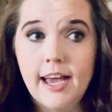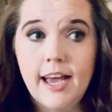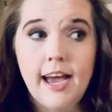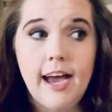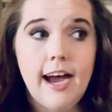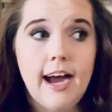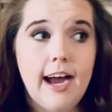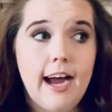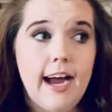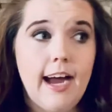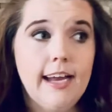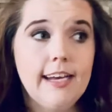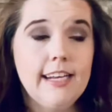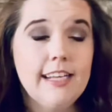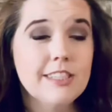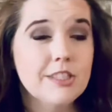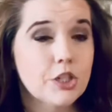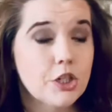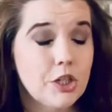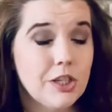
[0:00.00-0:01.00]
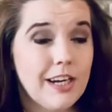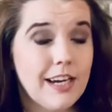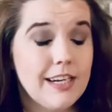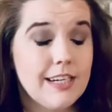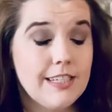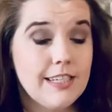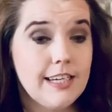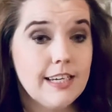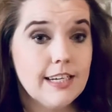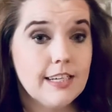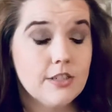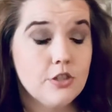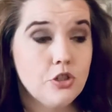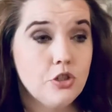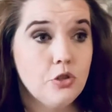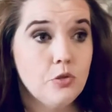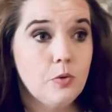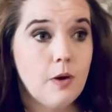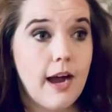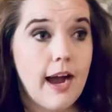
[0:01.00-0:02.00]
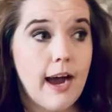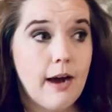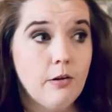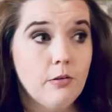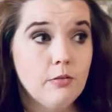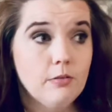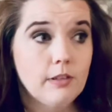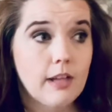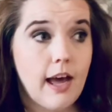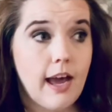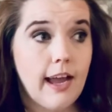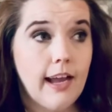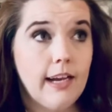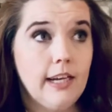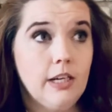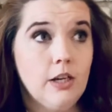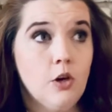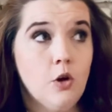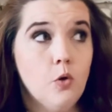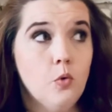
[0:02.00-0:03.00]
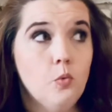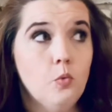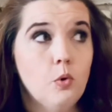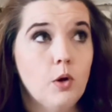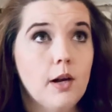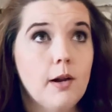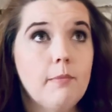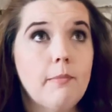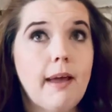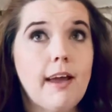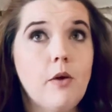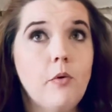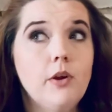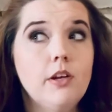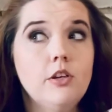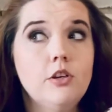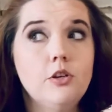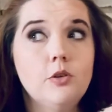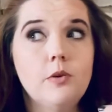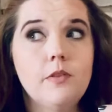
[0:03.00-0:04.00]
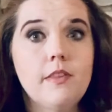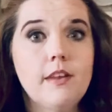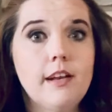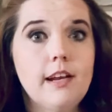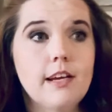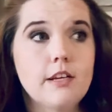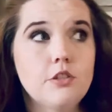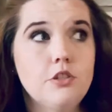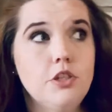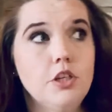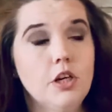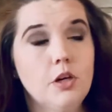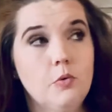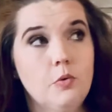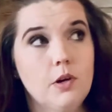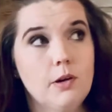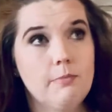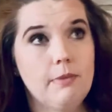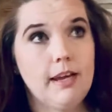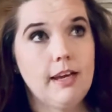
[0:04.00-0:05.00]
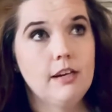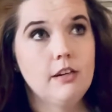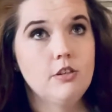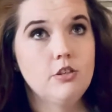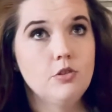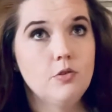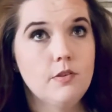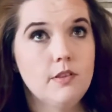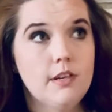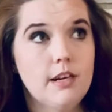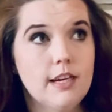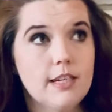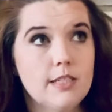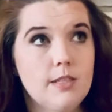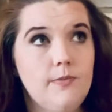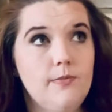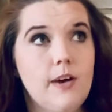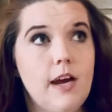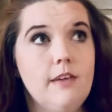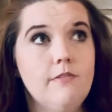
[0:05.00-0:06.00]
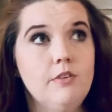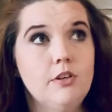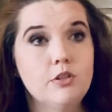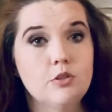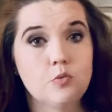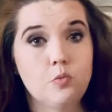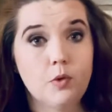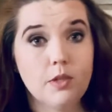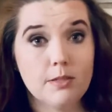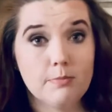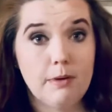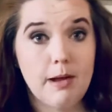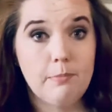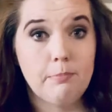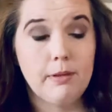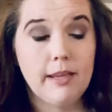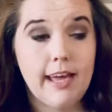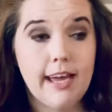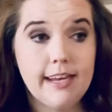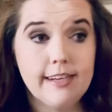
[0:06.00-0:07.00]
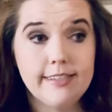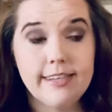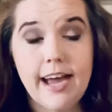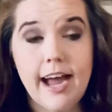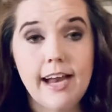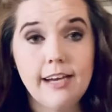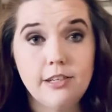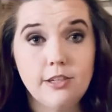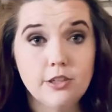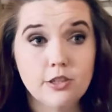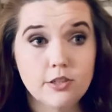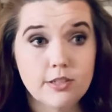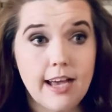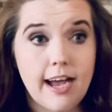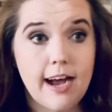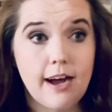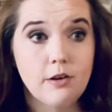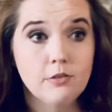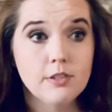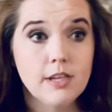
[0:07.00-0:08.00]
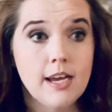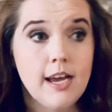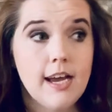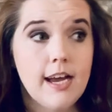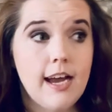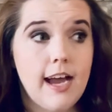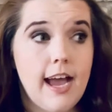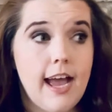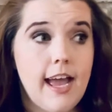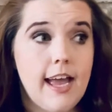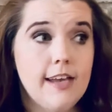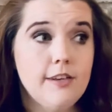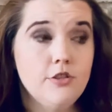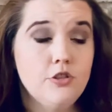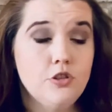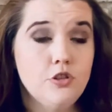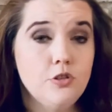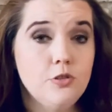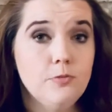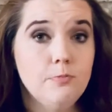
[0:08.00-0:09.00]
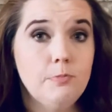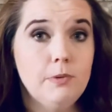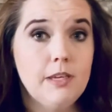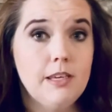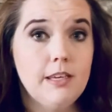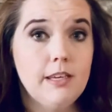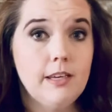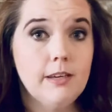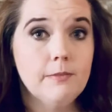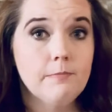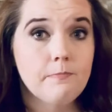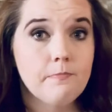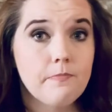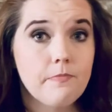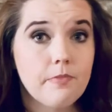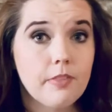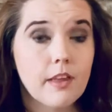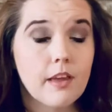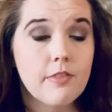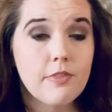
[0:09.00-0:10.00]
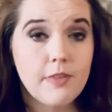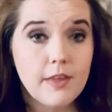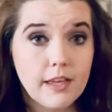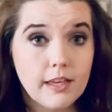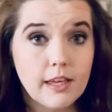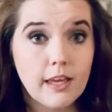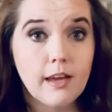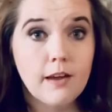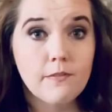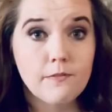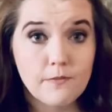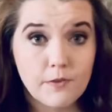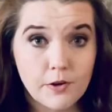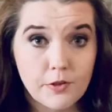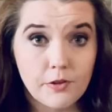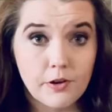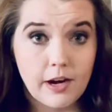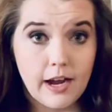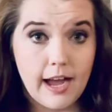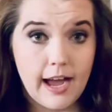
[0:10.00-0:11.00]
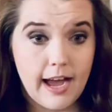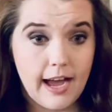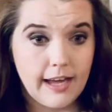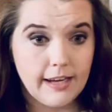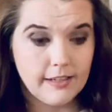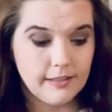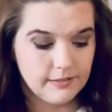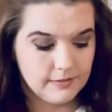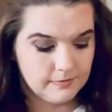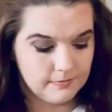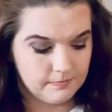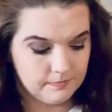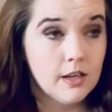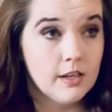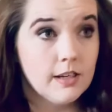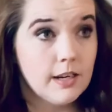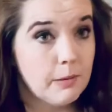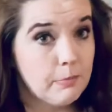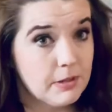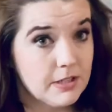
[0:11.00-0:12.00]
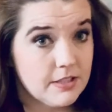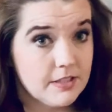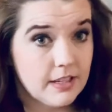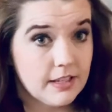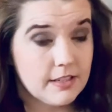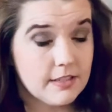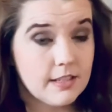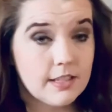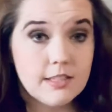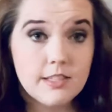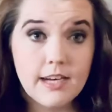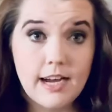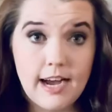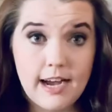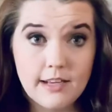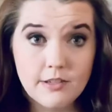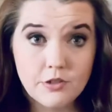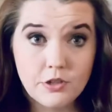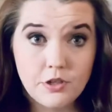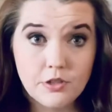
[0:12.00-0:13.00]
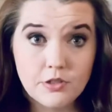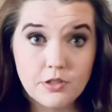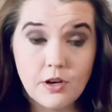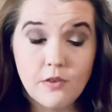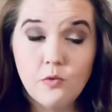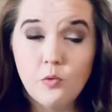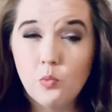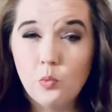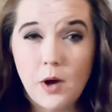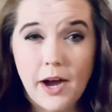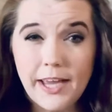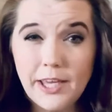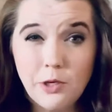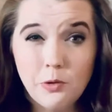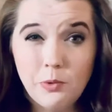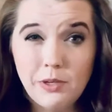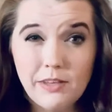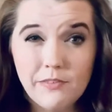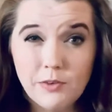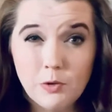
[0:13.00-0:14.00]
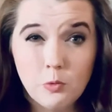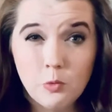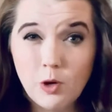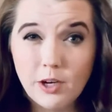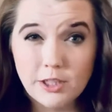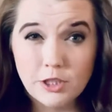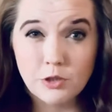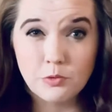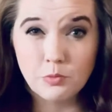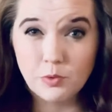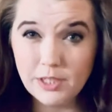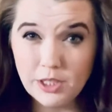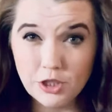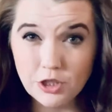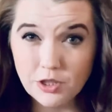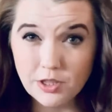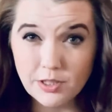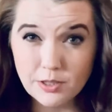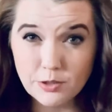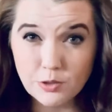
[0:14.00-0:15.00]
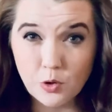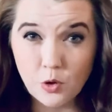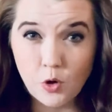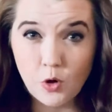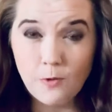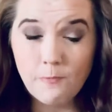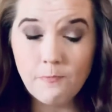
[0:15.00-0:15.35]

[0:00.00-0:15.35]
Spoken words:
and it's a good idea to outline, what am I going to do in the next year? What am I going to do in the next 5 years? What's my plan 10 years out? And to be thinking further ahead. Number 6 is to ask yourself why you even want to reach this goal.